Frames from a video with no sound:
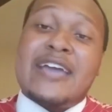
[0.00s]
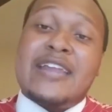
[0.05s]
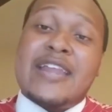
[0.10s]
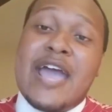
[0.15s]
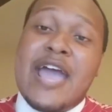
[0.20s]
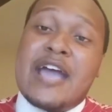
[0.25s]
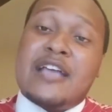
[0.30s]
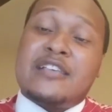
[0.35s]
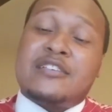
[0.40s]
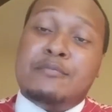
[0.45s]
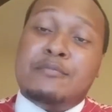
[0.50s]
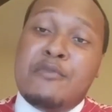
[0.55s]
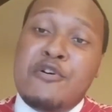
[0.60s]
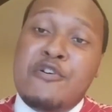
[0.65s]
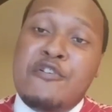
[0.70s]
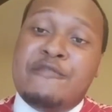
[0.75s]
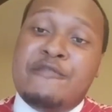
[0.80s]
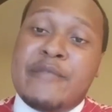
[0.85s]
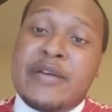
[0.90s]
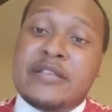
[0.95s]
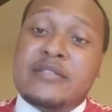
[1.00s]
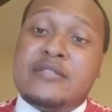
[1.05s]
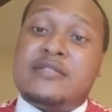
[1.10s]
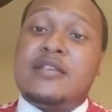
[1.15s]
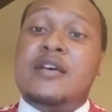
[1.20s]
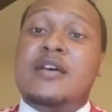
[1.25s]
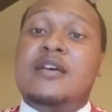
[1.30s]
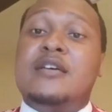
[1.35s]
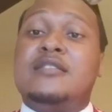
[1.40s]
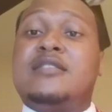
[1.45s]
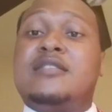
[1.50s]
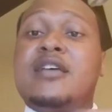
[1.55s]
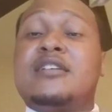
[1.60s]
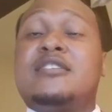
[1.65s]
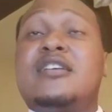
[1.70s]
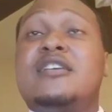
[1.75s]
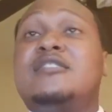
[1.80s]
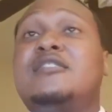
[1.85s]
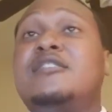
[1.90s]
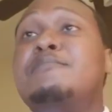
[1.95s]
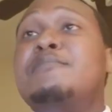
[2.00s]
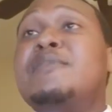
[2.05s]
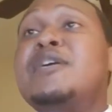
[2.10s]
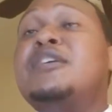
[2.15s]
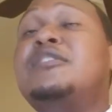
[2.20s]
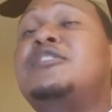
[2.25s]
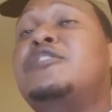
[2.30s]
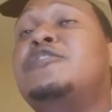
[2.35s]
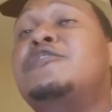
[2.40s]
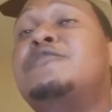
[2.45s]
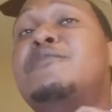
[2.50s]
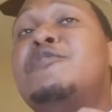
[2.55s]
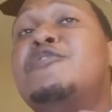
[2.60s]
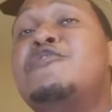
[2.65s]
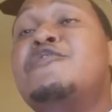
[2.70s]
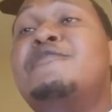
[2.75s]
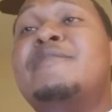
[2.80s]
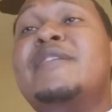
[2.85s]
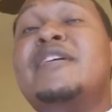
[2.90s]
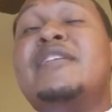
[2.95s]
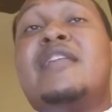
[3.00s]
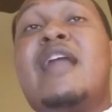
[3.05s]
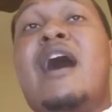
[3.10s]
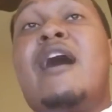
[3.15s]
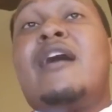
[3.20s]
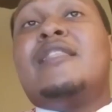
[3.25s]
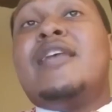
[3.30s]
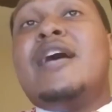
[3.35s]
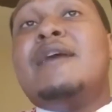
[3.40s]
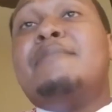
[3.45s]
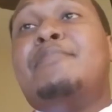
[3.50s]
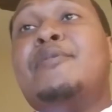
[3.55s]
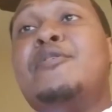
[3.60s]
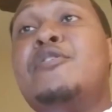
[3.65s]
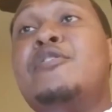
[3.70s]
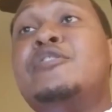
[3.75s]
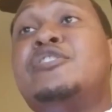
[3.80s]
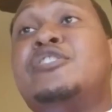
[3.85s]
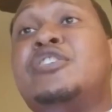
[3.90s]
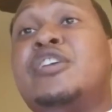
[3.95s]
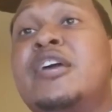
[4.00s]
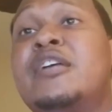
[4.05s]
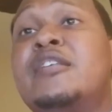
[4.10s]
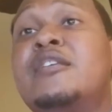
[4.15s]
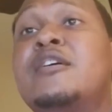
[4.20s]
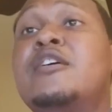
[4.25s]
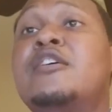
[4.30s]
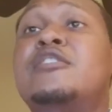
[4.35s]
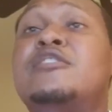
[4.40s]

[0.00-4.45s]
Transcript: ass movements such as the Me Too movement and all that bullshit.